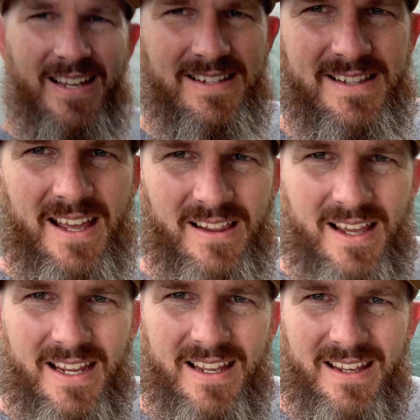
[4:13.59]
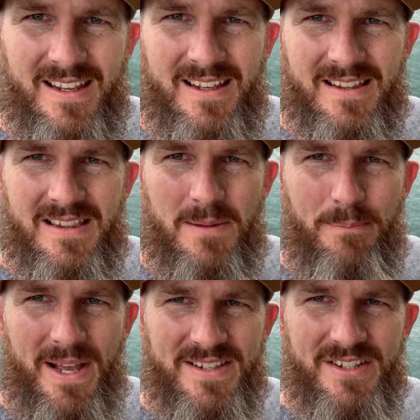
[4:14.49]
Isn't that like the
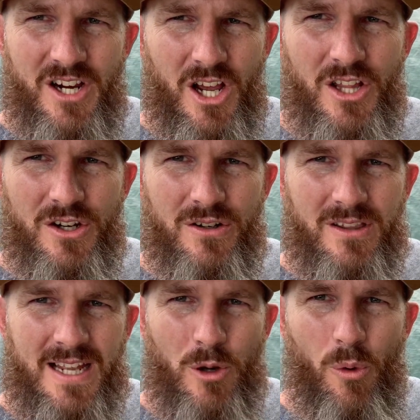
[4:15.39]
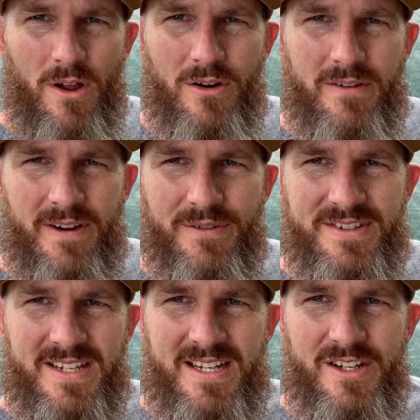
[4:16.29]
best color lake water you've ever
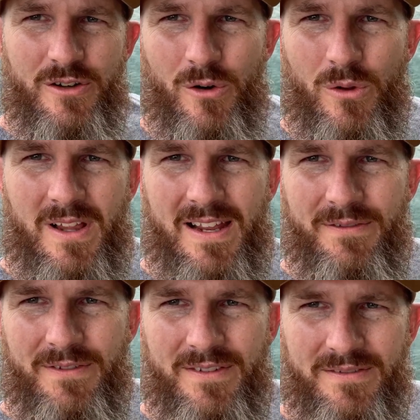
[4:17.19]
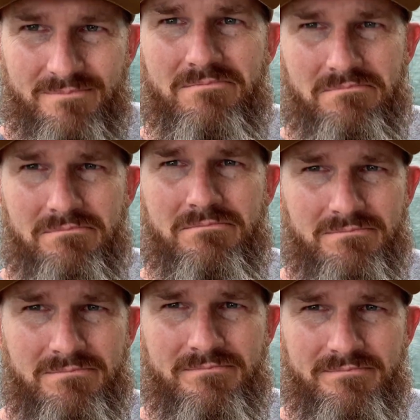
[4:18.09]
seen in your whole life?
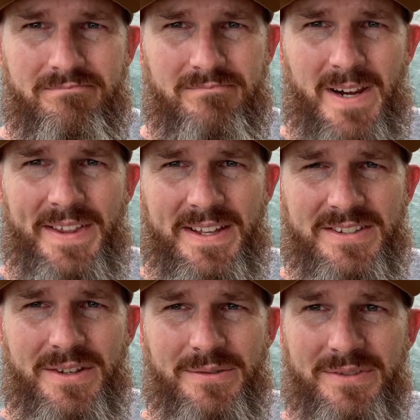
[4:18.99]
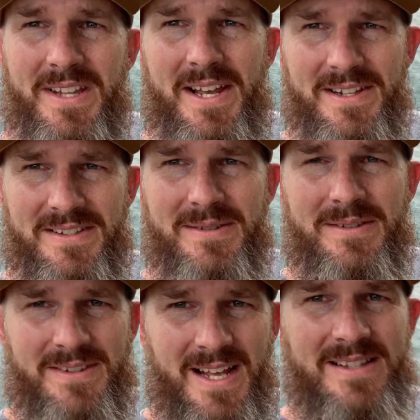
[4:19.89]
I think so. That's
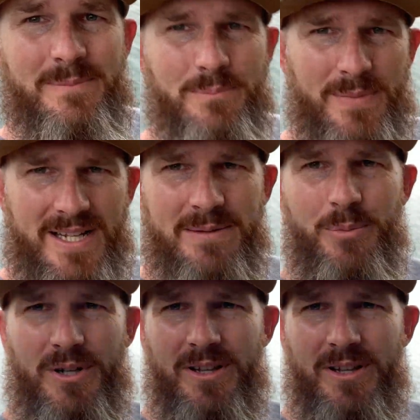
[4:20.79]
a pretty